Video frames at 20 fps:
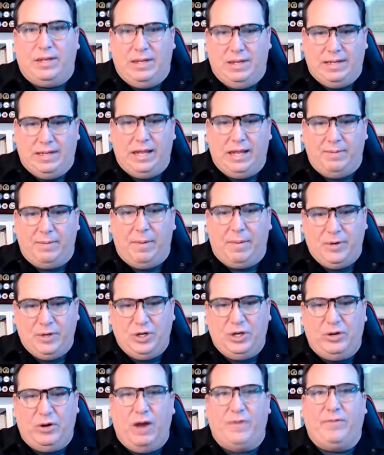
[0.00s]
thinking about my
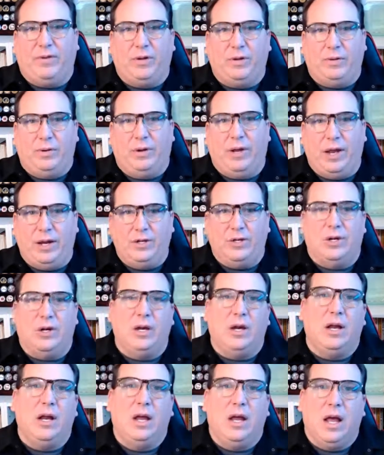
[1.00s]
geographical location,
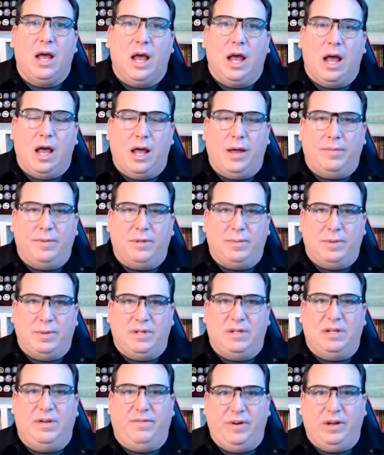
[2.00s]

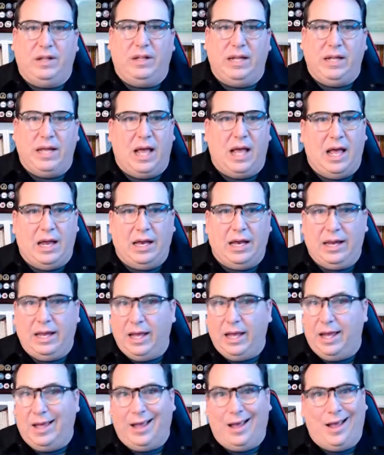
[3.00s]
specifically on like
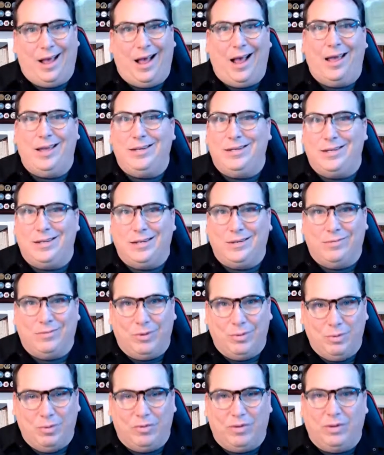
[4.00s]
ice
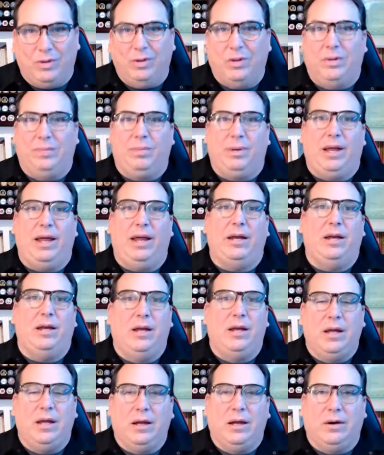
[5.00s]
removal plan,
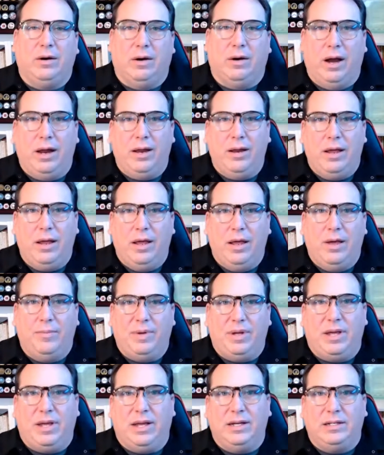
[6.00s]
right?
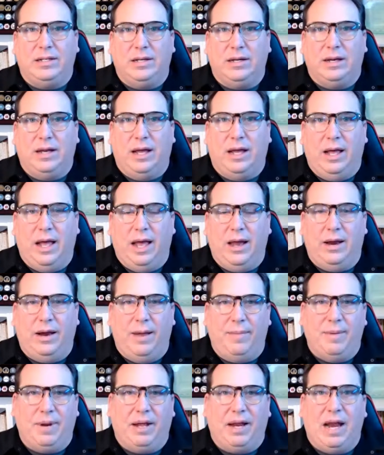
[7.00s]
Because
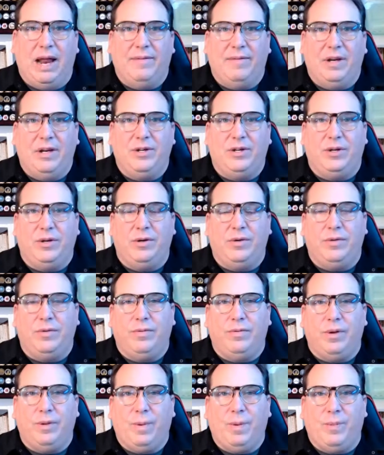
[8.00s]
I'm not going to have an issue
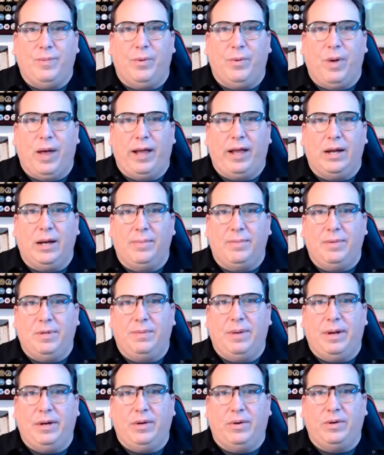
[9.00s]
with people walking up to
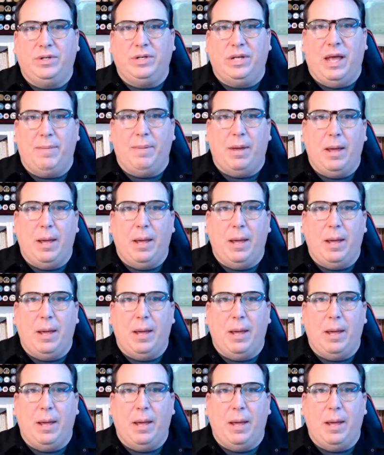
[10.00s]
my doorstep